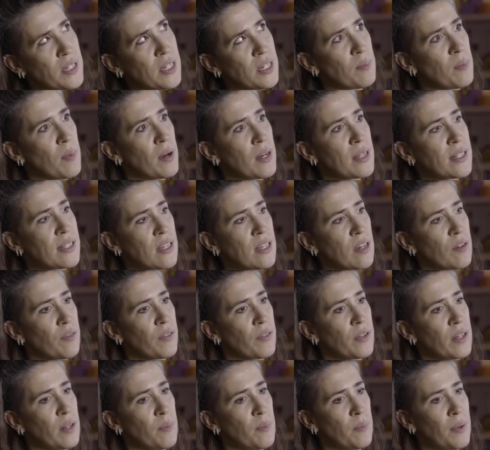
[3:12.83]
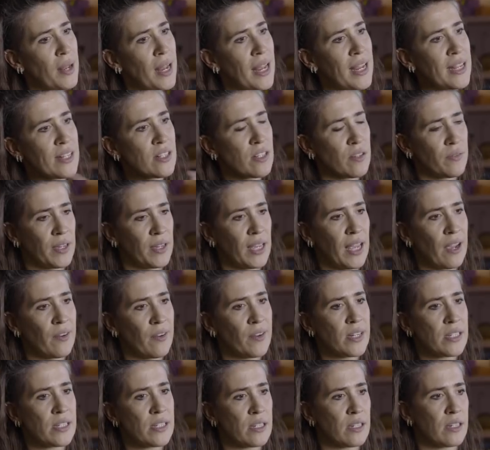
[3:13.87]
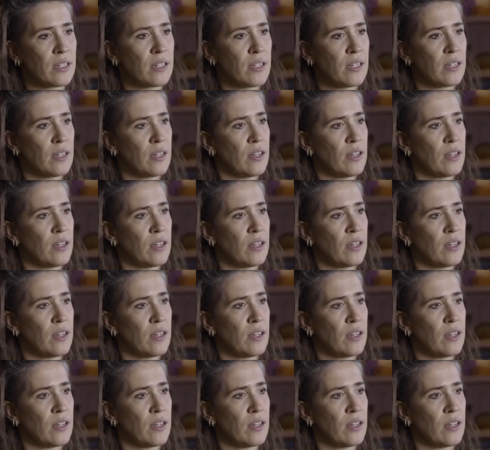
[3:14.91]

putting myself in the place of a character,